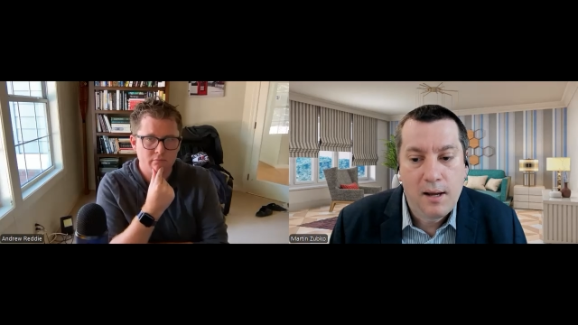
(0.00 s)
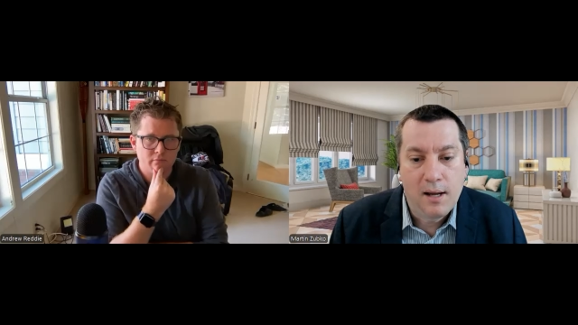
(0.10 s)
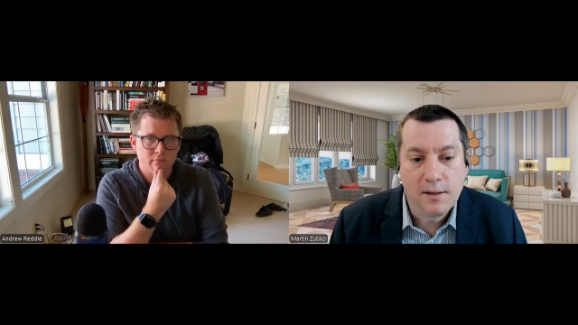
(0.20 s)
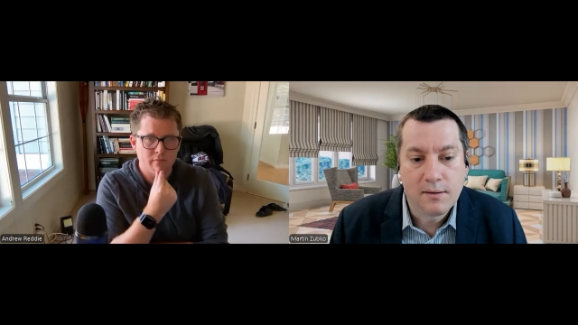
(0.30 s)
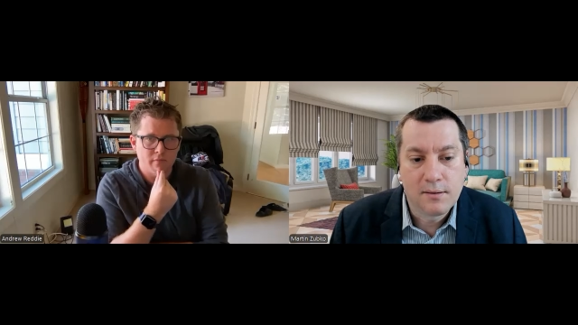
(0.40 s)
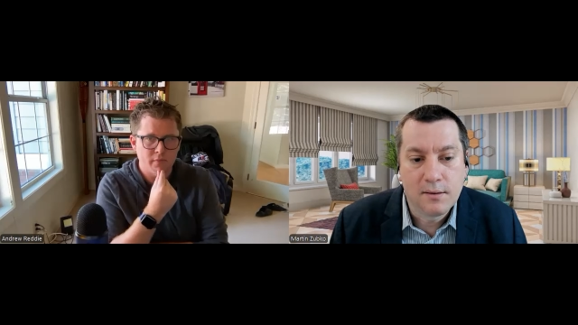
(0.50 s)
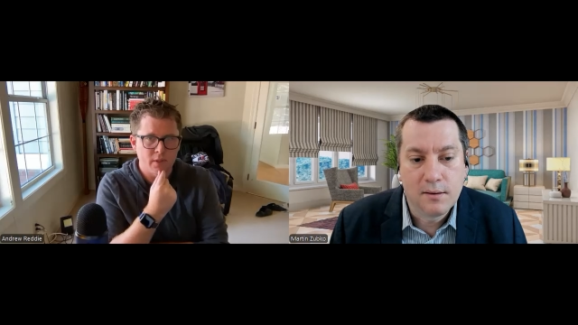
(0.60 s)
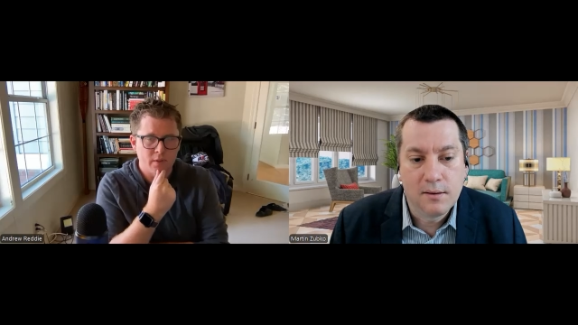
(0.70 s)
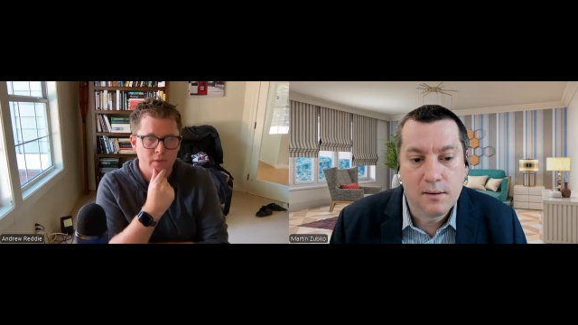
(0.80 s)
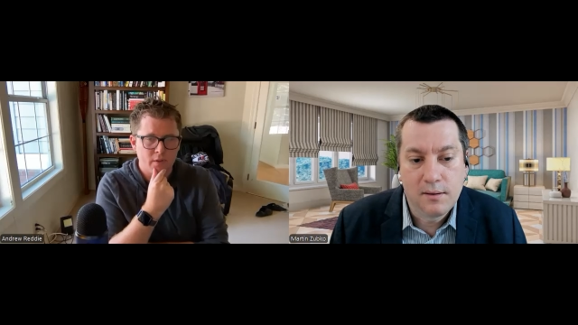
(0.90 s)
Speaker 1: And that's
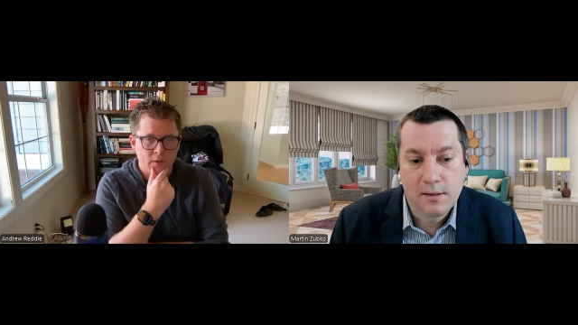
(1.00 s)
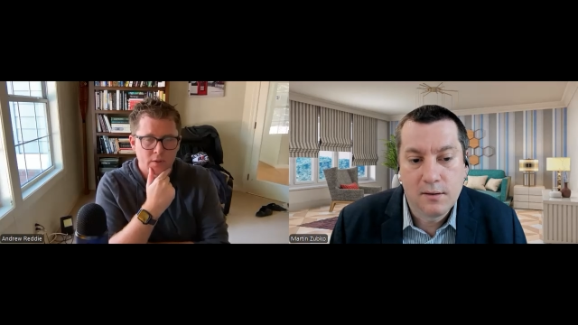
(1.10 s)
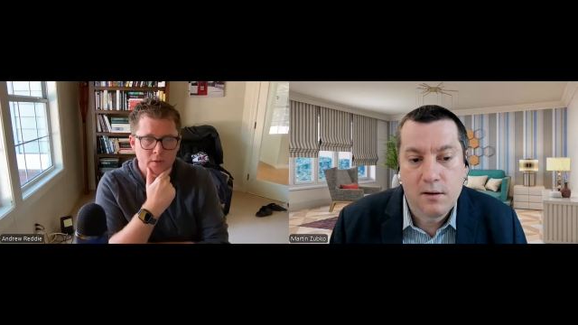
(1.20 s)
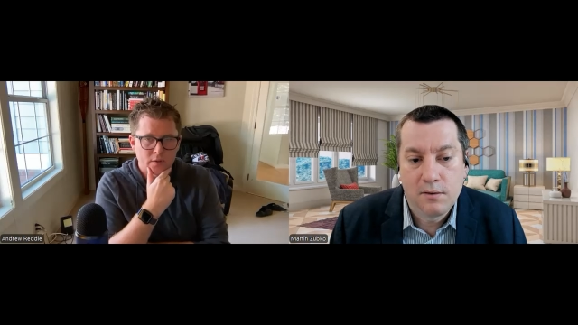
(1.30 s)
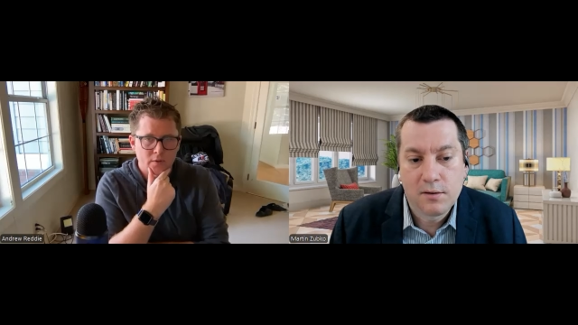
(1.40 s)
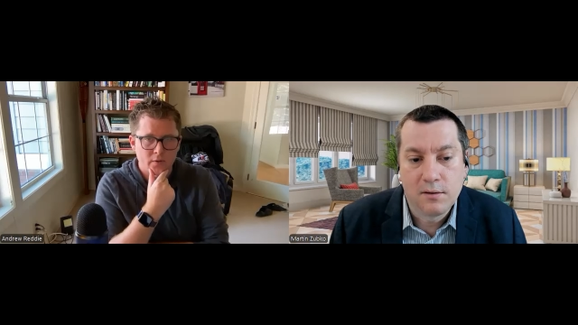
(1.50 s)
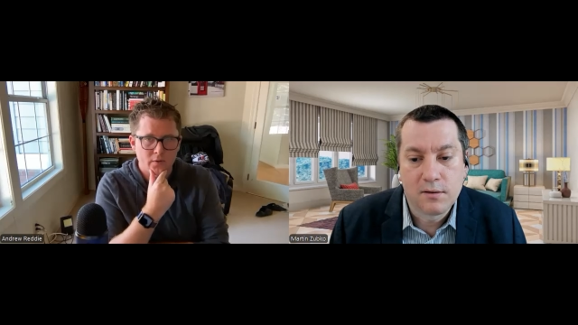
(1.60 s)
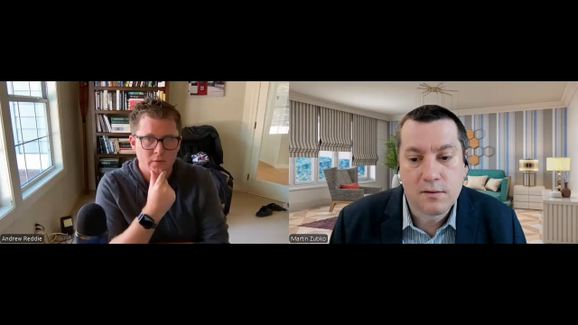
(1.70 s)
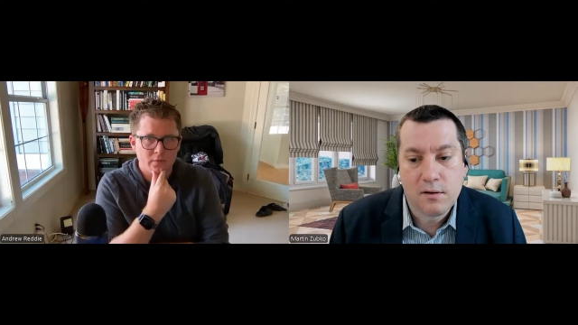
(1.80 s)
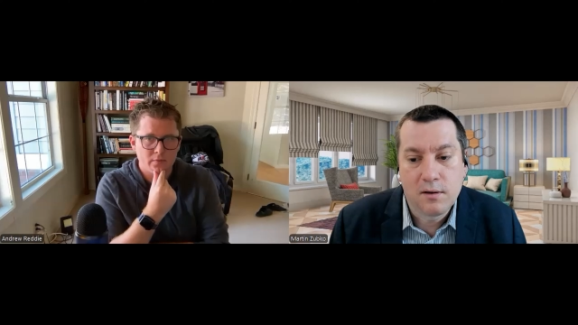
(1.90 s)
uh, that's uh, also the
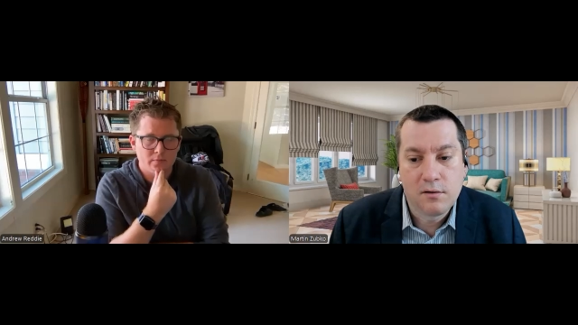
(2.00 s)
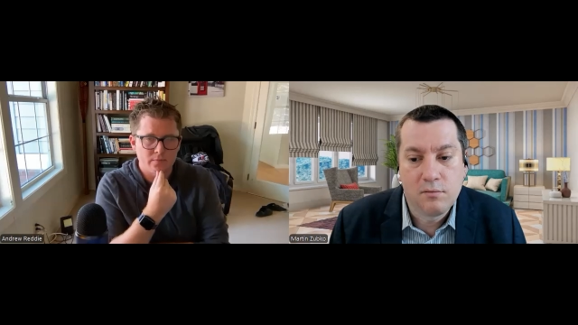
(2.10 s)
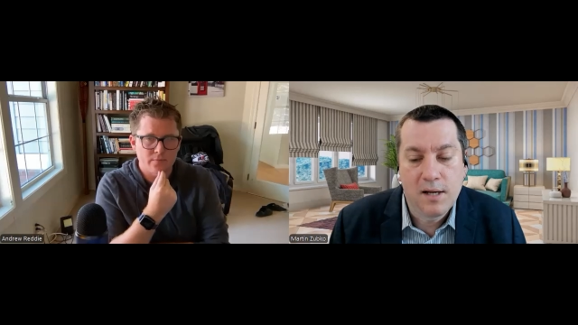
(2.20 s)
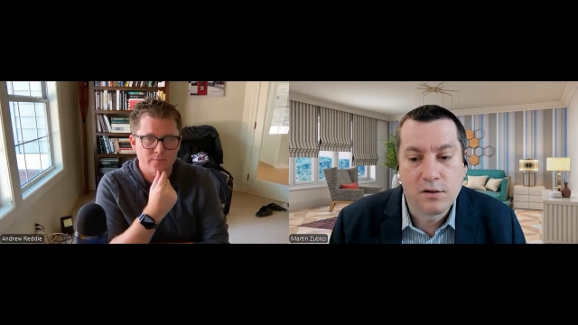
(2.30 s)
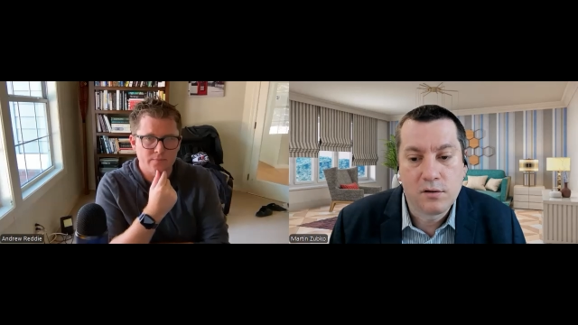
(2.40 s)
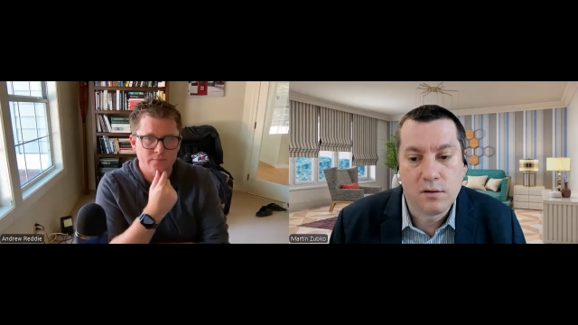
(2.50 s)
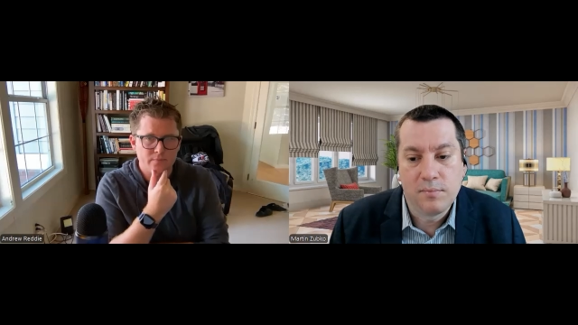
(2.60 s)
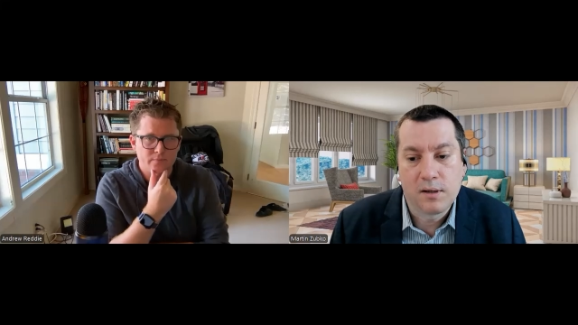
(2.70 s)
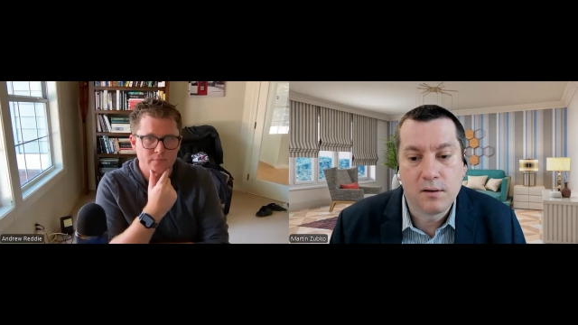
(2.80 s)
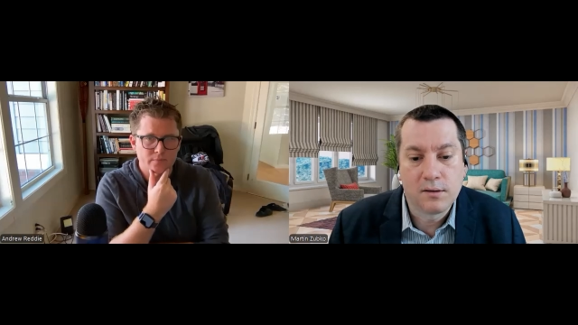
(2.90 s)
story to mention
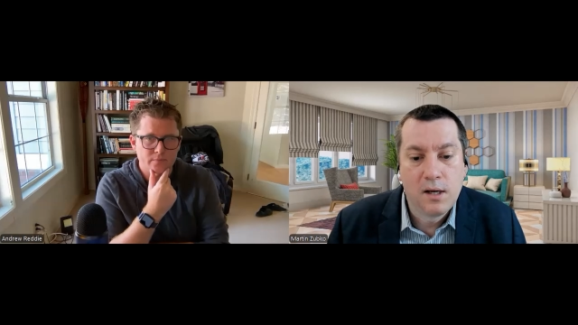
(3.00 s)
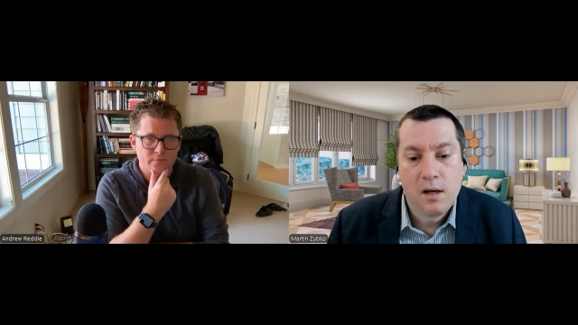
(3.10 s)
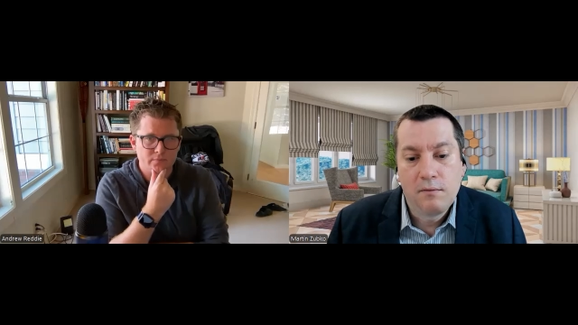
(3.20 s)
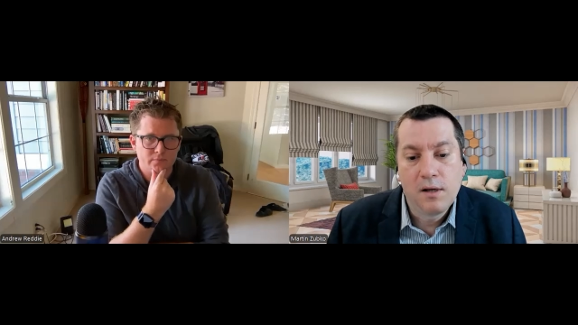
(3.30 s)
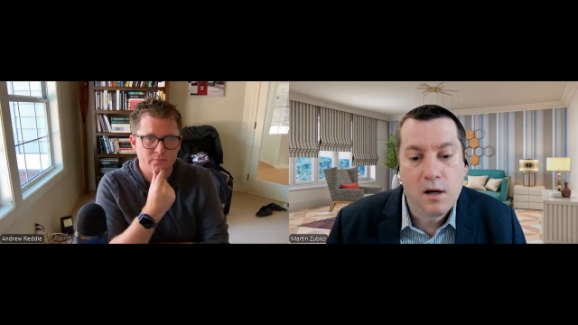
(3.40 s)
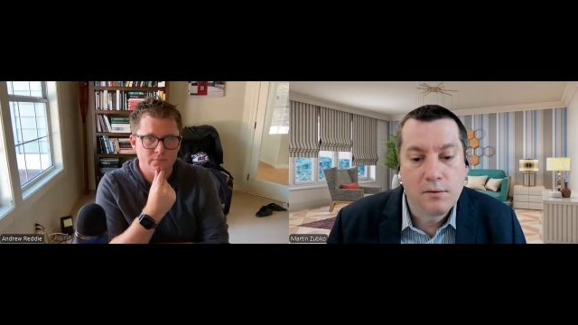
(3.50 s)
because we know